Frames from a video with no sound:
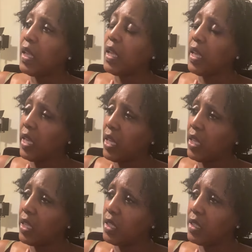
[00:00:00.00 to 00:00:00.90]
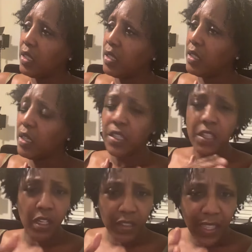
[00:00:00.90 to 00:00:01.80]
And a
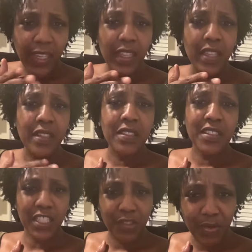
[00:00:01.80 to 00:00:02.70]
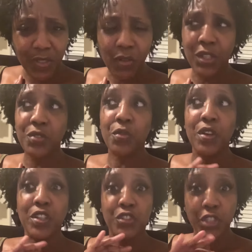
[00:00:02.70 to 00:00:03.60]
young lady said she was going to do
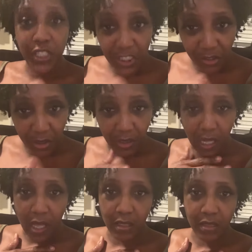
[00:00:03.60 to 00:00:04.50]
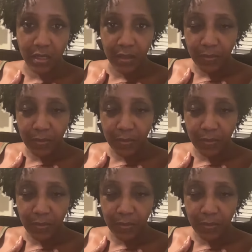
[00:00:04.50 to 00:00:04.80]
traditional locks.